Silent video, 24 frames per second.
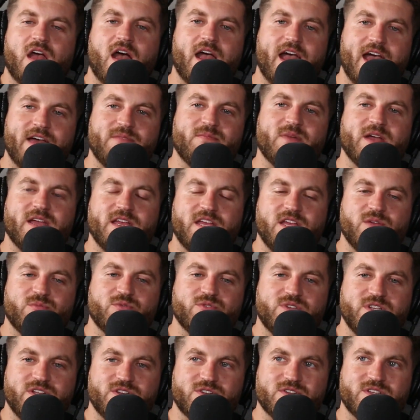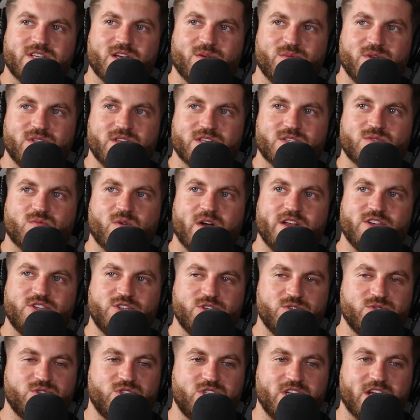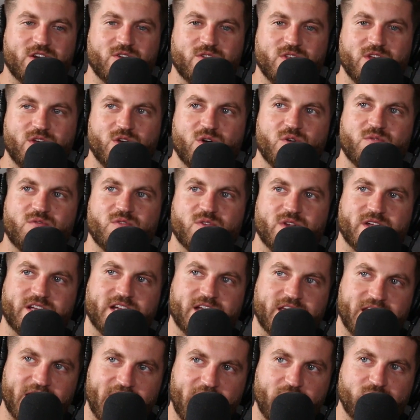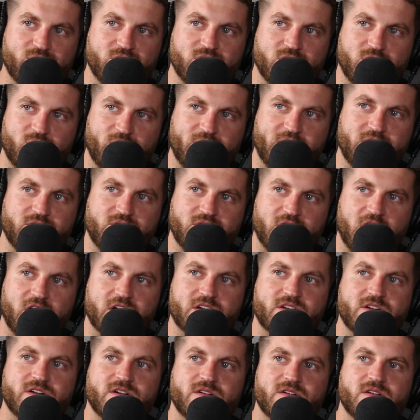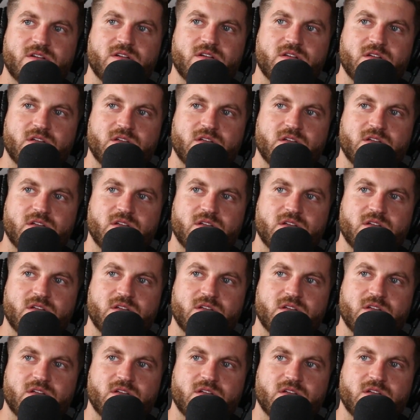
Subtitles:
I had my Hebrew teacher tell me this, why Jews generally go for like accountant, lawyer, doctor.